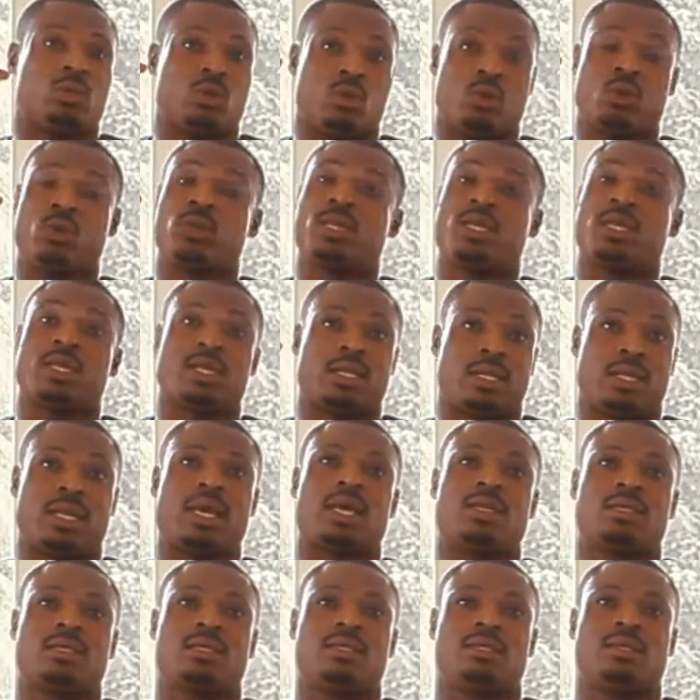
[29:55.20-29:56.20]
older than
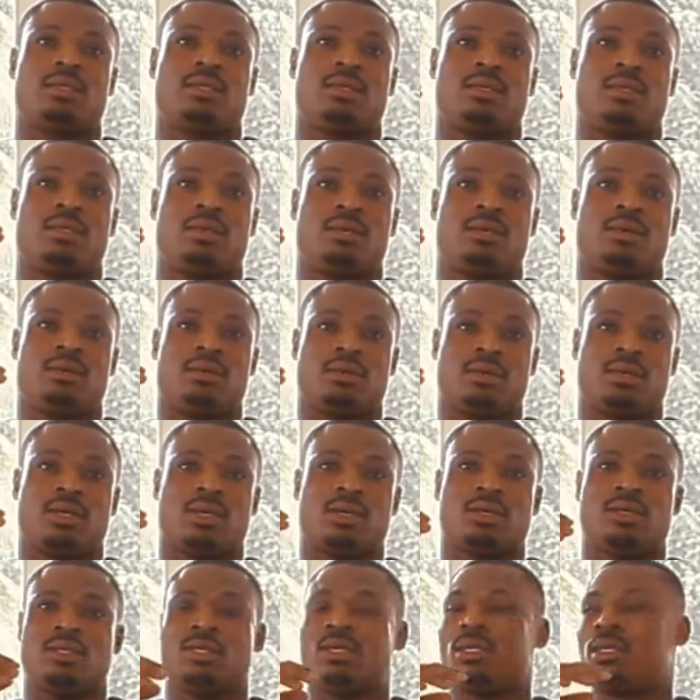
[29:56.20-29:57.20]
us.
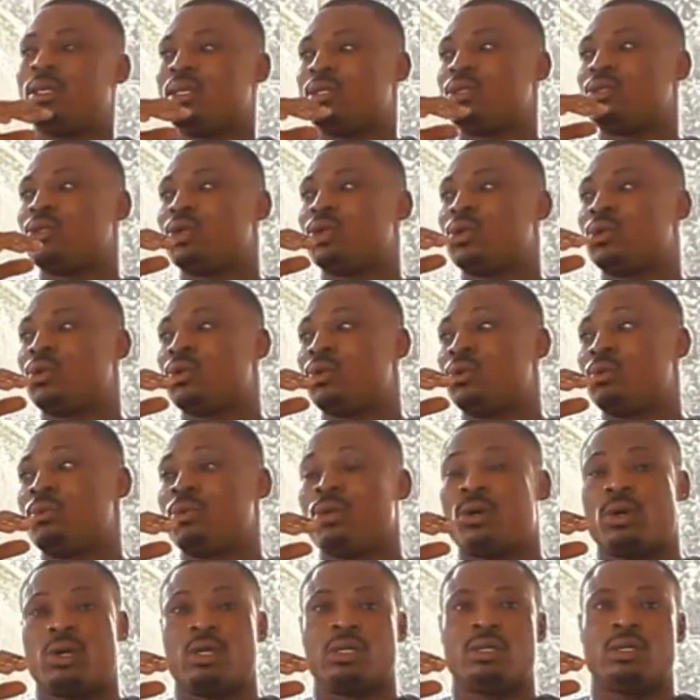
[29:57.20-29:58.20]
Okay, you see these young
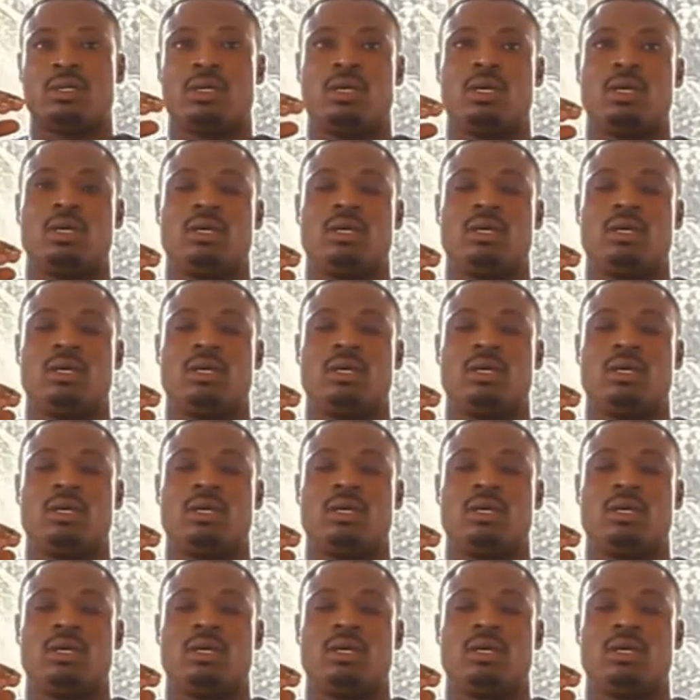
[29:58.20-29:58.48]
boys,